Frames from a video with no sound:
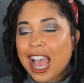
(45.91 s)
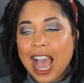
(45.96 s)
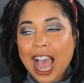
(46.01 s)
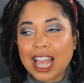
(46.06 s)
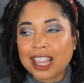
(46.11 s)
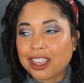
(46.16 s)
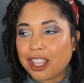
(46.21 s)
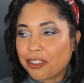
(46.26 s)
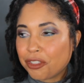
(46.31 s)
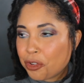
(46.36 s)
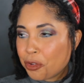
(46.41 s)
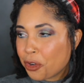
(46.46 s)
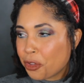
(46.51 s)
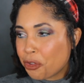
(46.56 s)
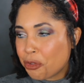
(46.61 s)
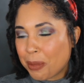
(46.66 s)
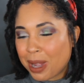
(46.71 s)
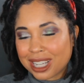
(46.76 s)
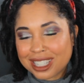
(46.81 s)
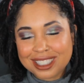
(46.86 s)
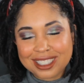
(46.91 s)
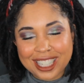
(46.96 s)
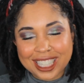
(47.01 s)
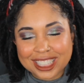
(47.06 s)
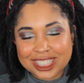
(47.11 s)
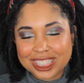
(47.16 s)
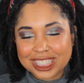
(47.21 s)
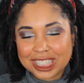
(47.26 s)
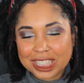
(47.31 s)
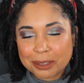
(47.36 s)
I love going through my
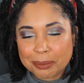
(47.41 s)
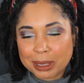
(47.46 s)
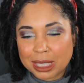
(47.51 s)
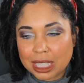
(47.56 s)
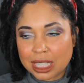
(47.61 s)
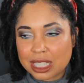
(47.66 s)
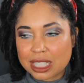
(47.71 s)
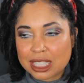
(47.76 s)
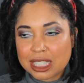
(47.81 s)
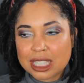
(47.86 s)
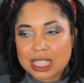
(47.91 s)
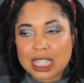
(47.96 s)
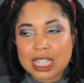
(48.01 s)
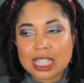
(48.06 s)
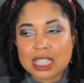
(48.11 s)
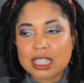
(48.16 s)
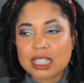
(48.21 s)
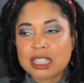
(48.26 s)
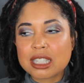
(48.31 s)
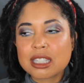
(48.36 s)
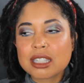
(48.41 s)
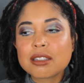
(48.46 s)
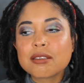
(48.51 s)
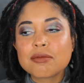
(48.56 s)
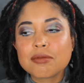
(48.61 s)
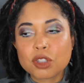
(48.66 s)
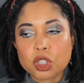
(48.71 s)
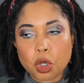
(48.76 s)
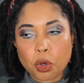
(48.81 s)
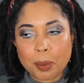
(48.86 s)
collection because it's
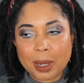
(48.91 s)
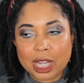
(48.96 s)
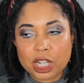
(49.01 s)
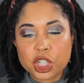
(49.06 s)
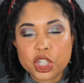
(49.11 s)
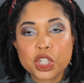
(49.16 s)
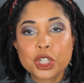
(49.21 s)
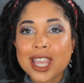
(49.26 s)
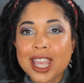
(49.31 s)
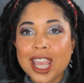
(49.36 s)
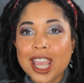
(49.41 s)
so much.